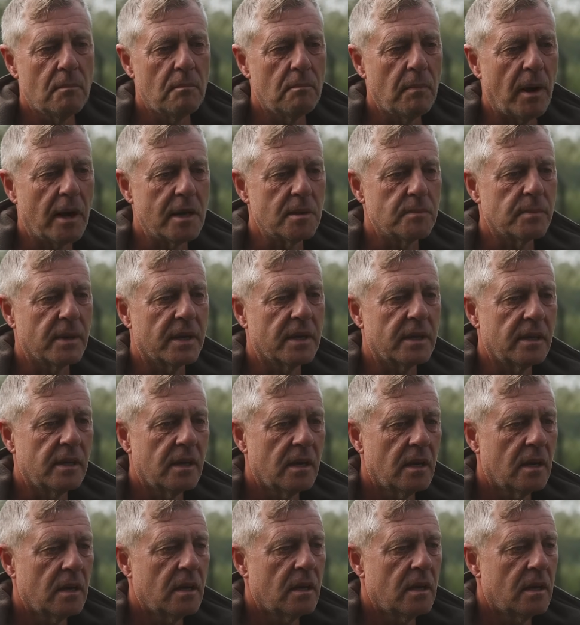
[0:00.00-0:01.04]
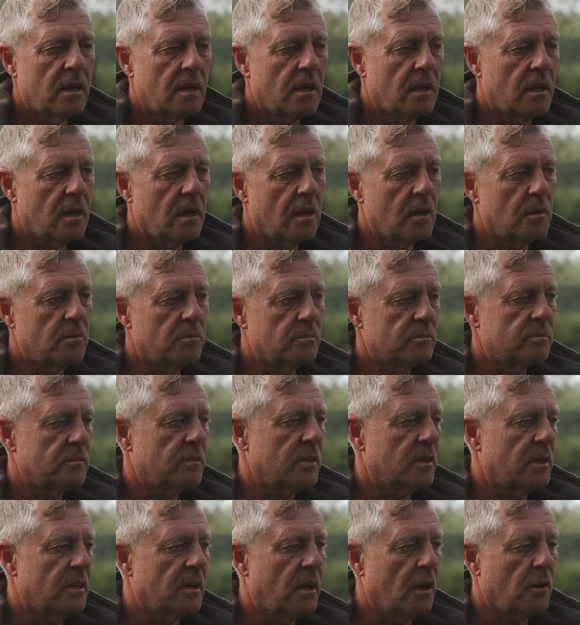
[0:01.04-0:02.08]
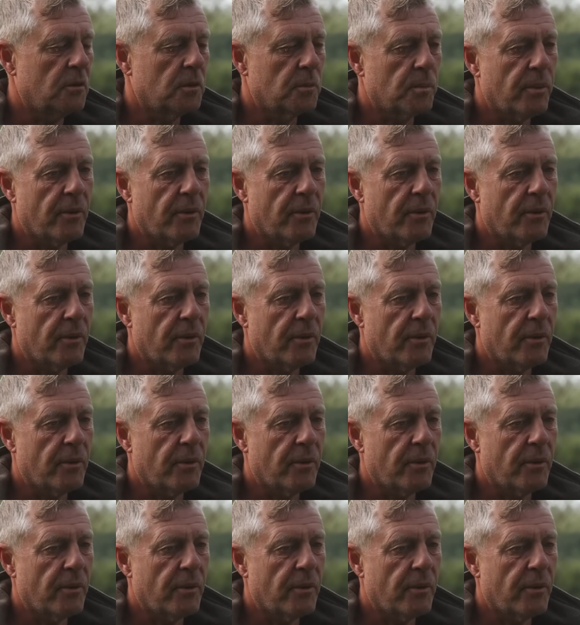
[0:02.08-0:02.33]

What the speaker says: maybe, the